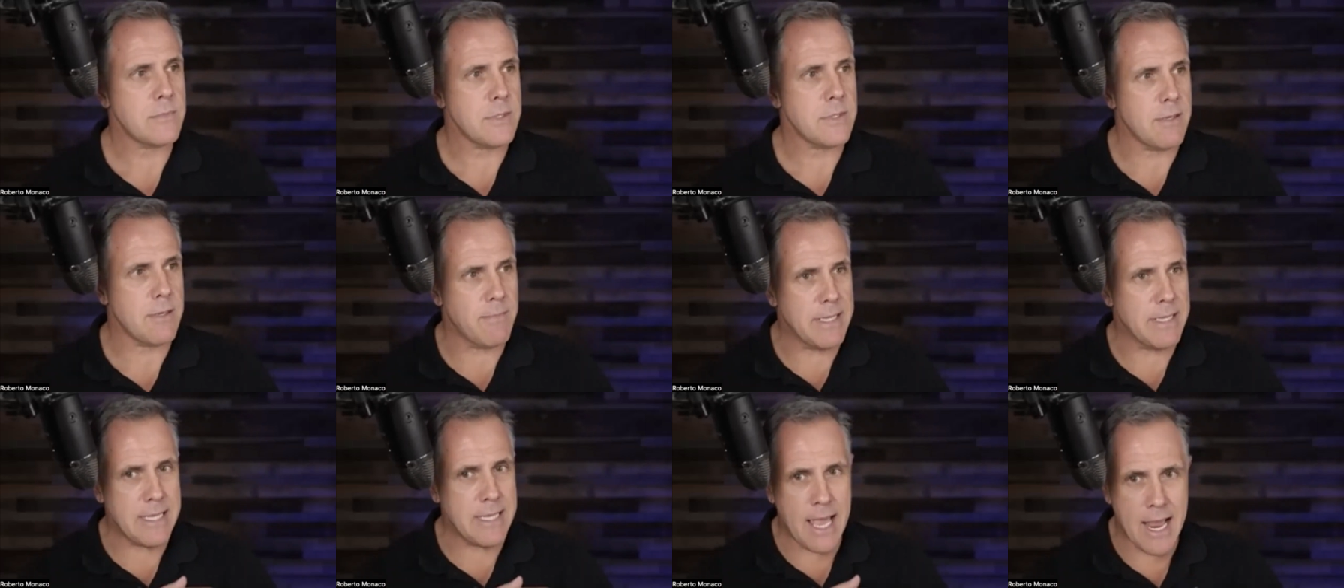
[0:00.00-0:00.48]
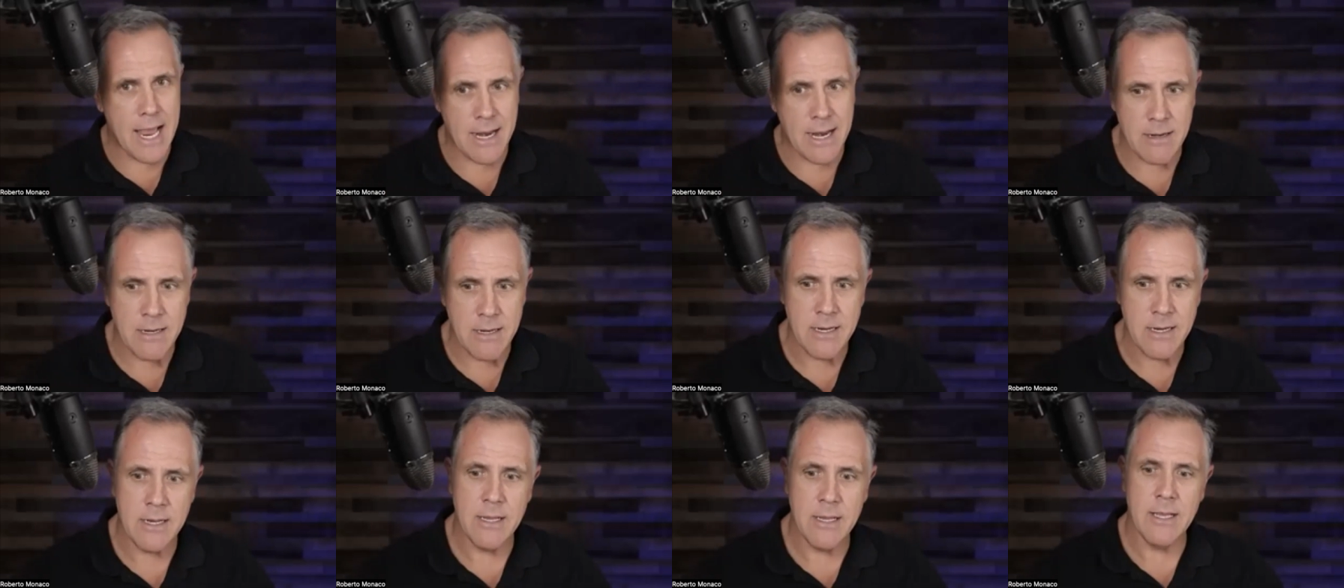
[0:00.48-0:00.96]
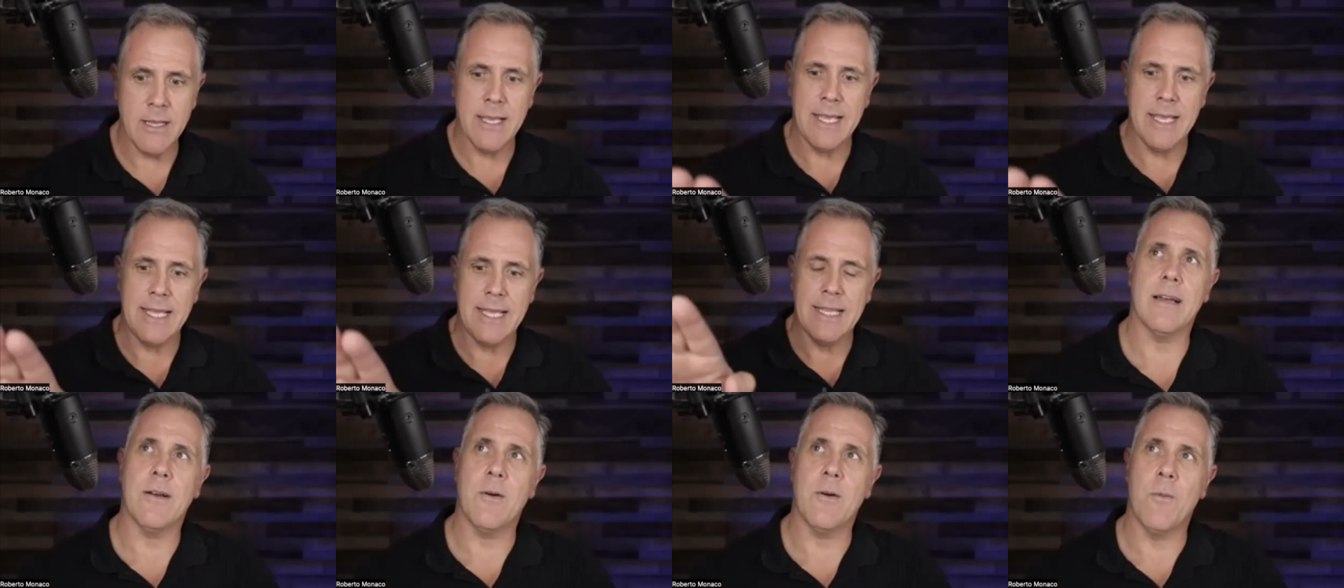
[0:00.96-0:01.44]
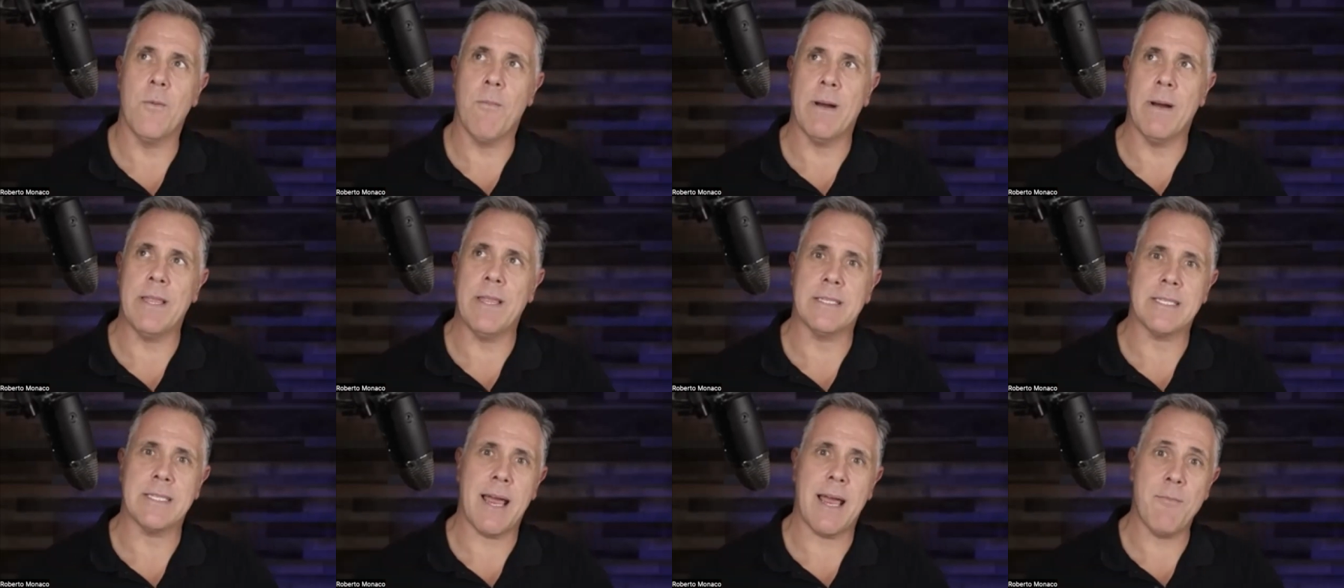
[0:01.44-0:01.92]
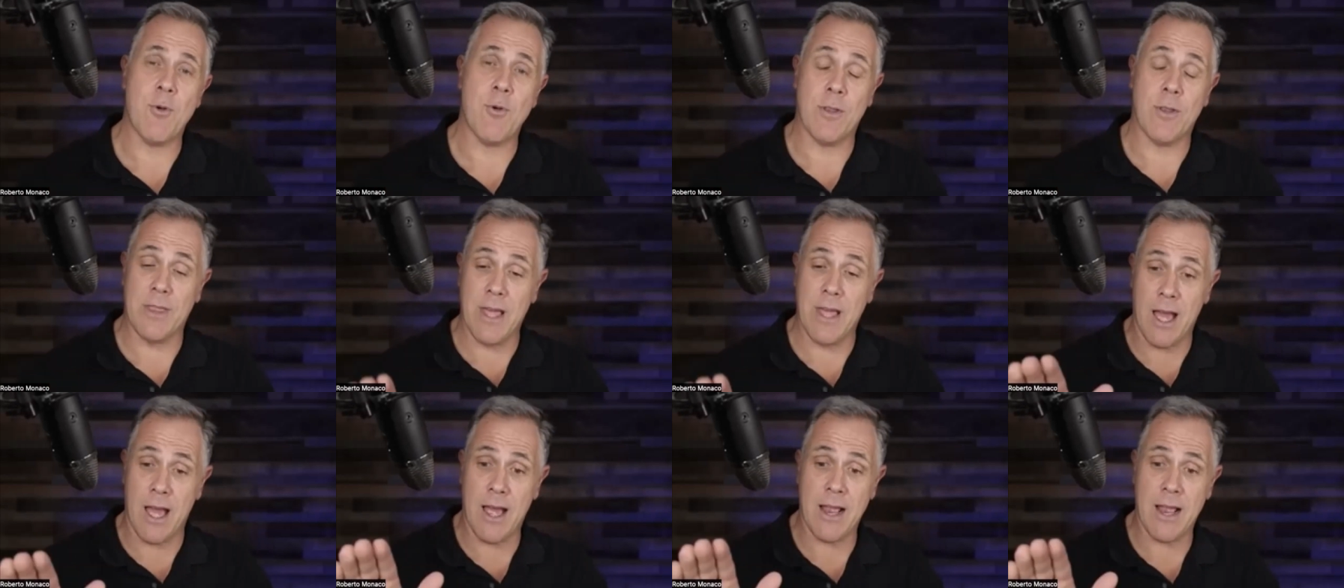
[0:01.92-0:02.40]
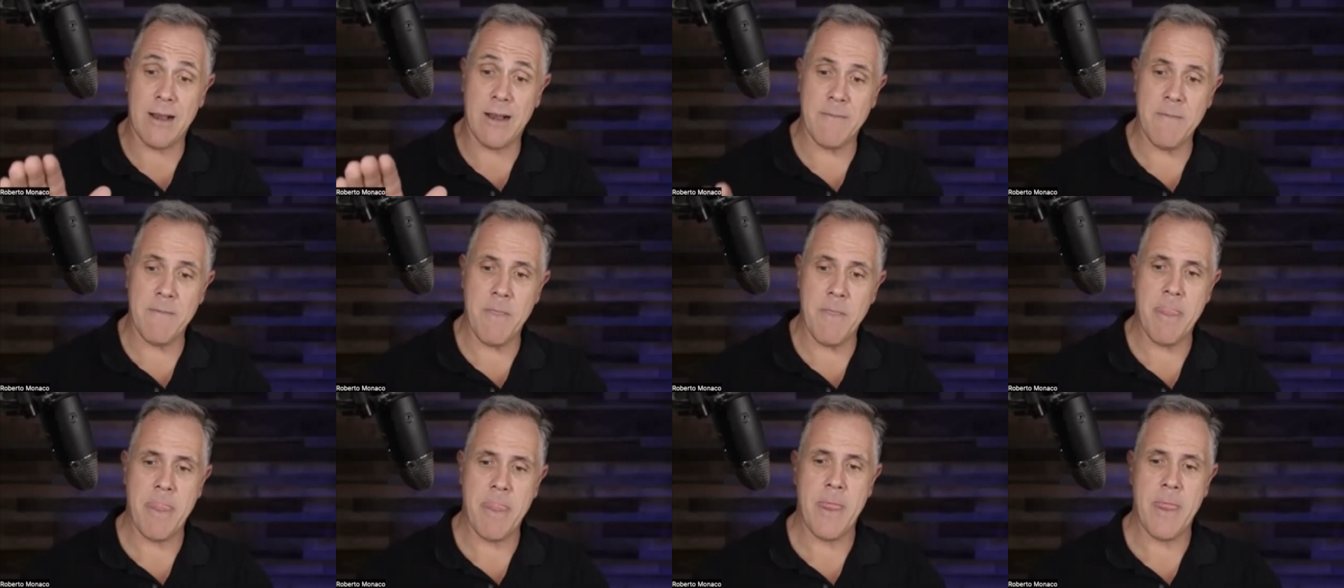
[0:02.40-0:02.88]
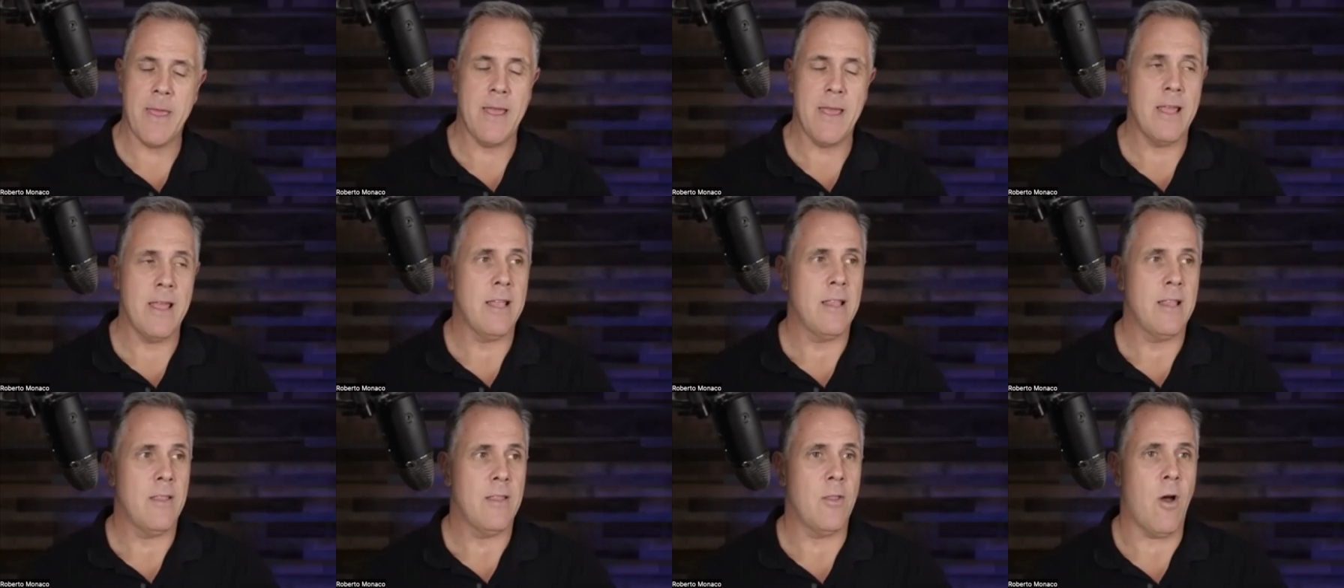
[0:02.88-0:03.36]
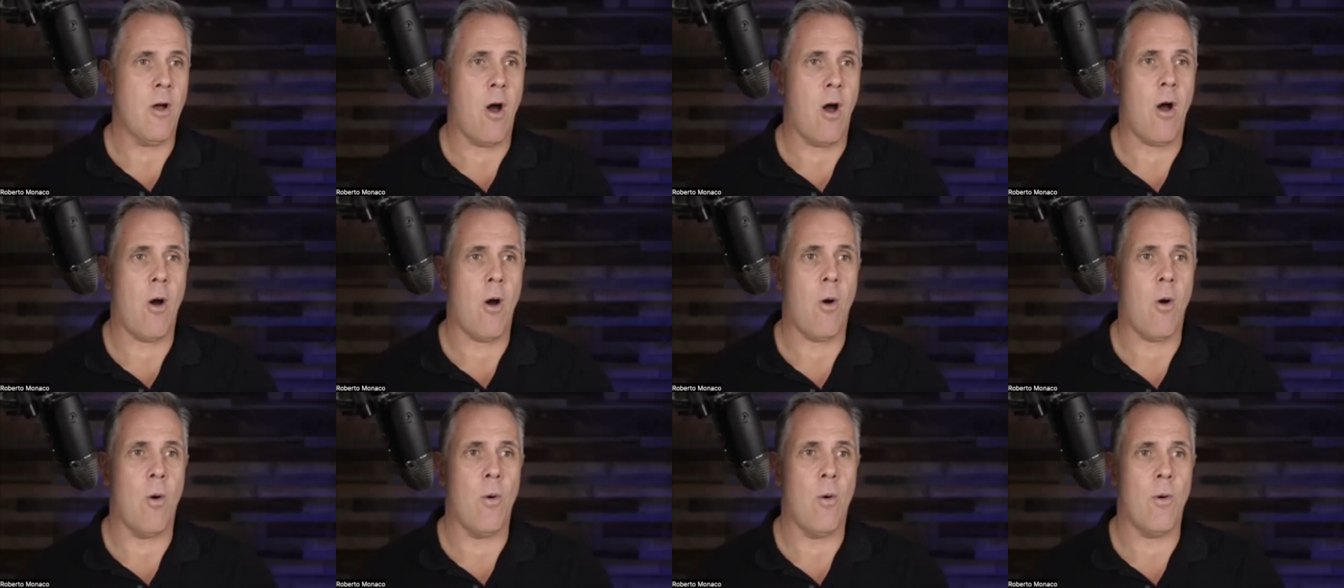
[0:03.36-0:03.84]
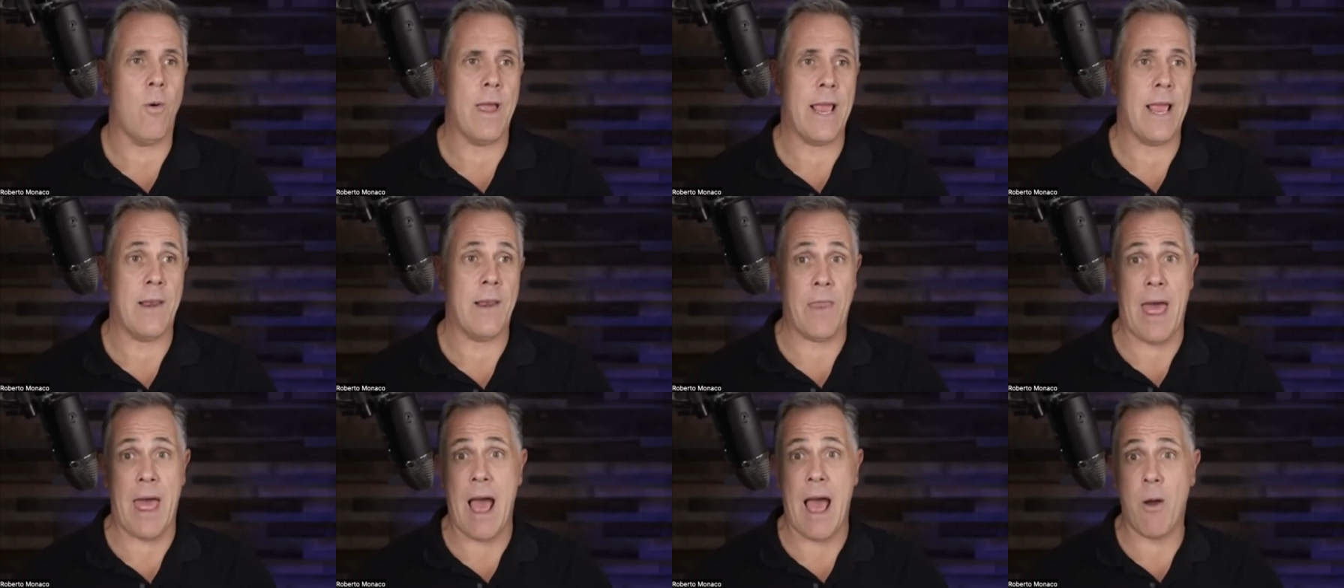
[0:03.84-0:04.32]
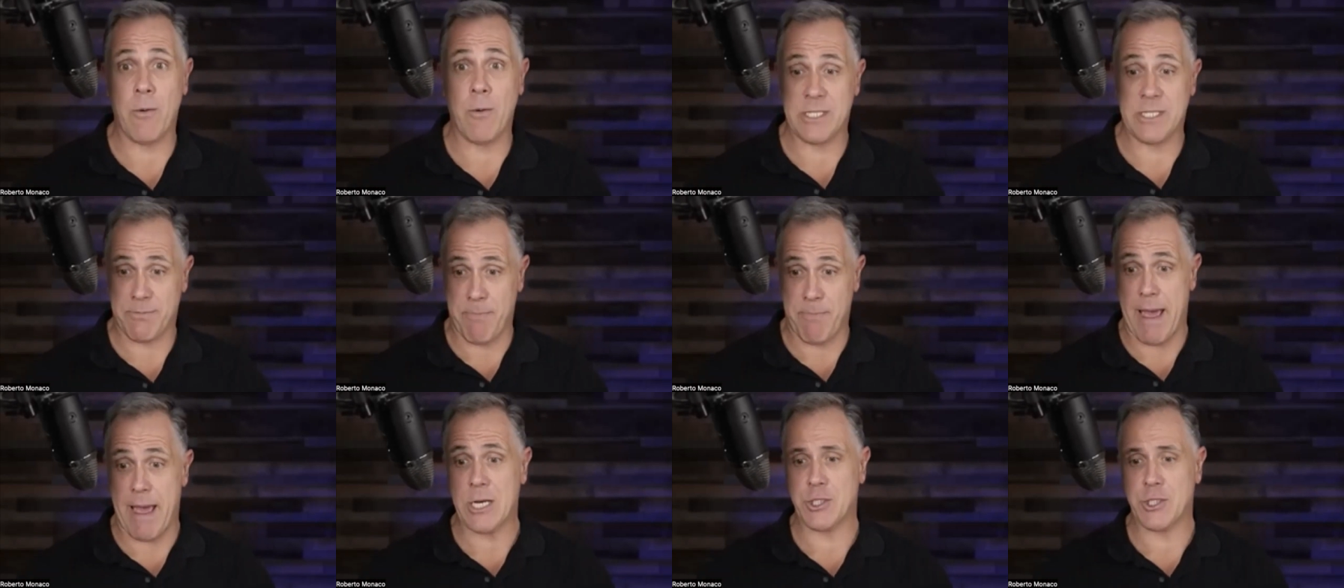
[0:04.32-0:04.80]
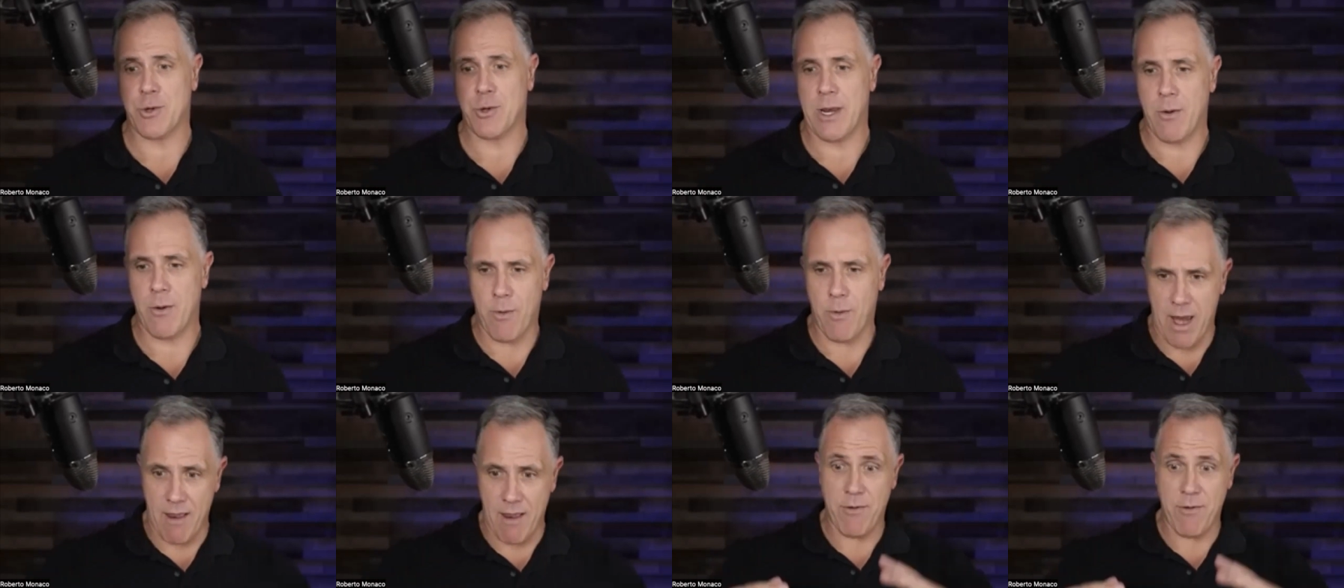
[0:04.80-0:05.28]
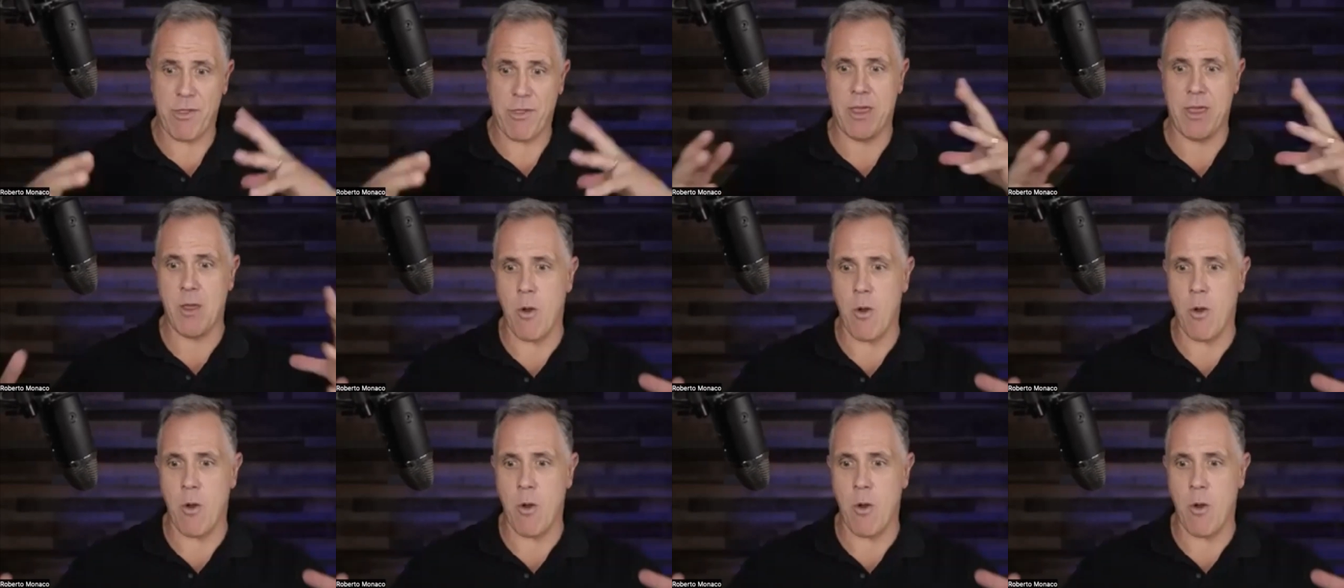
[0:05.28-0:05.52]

But then by the time you're done, now and now, especially when everything